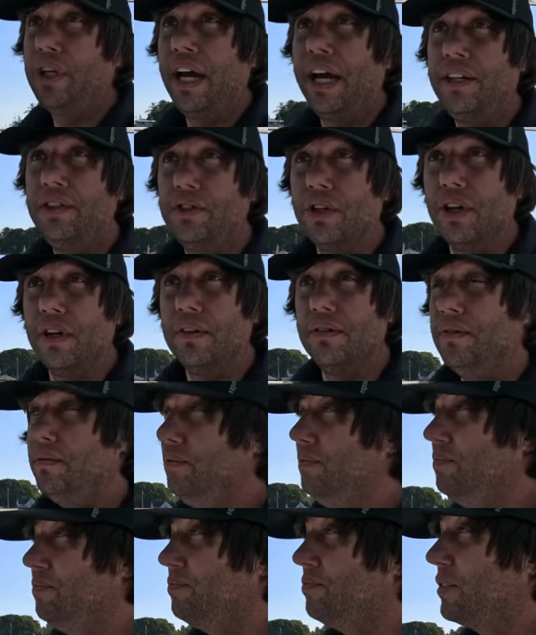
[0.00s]
changer.
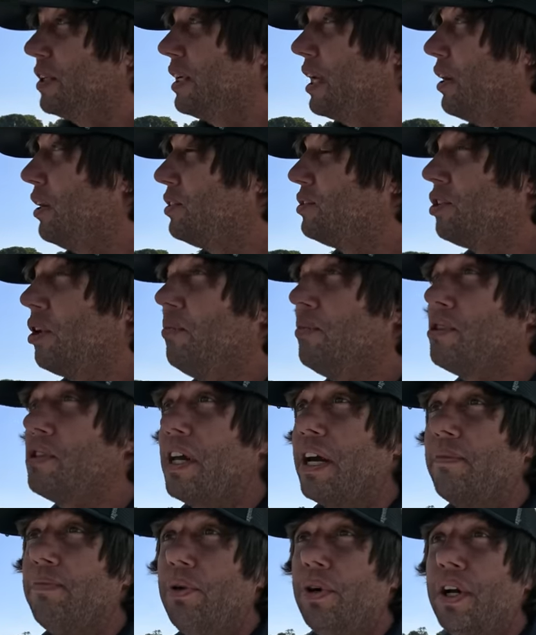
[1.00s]
You know, it's almost
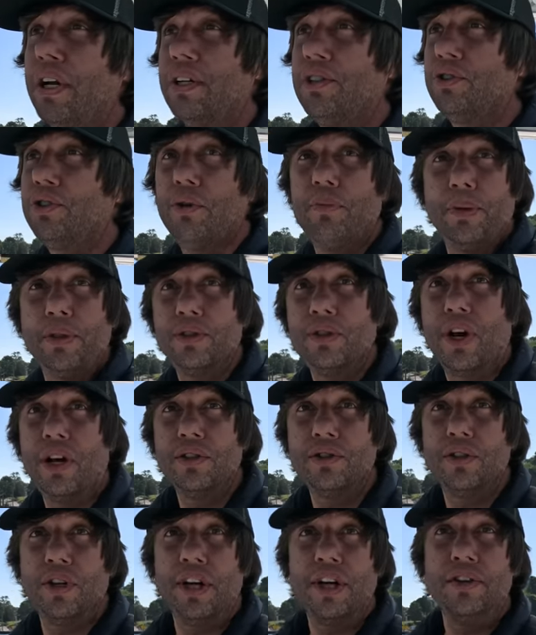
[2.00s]
like putting a
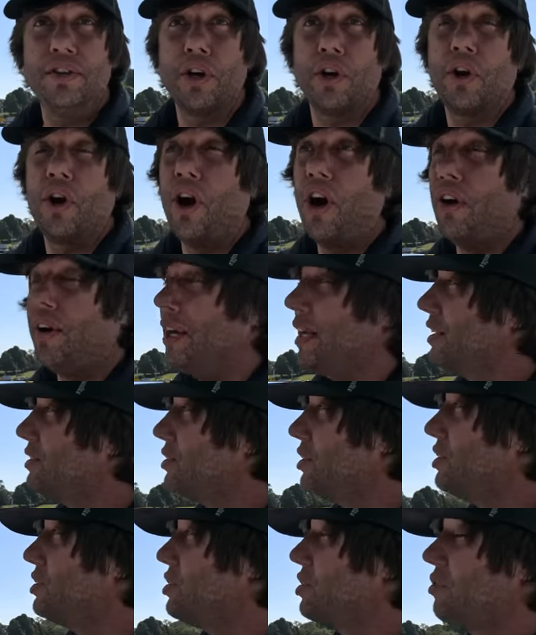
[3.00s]
supercharger in your car. It
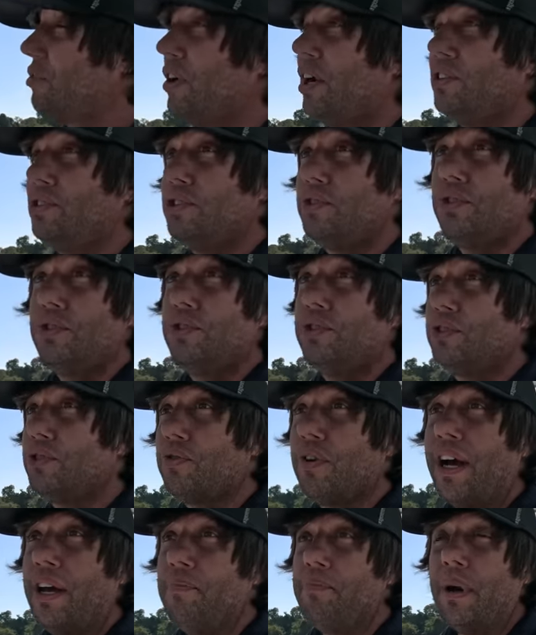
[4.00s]
just thrusts you
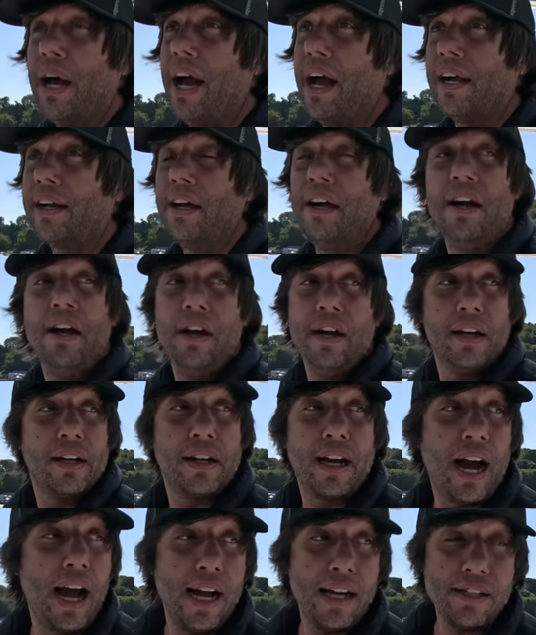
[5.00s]
straight back.
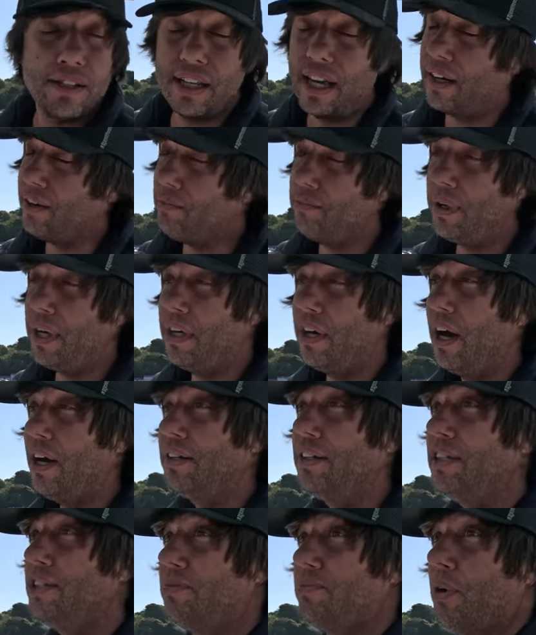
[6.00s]
Guys that have been
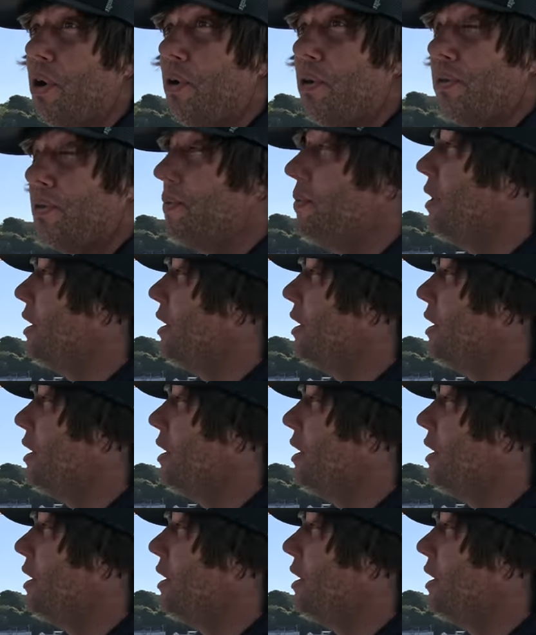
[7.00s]
on this boat,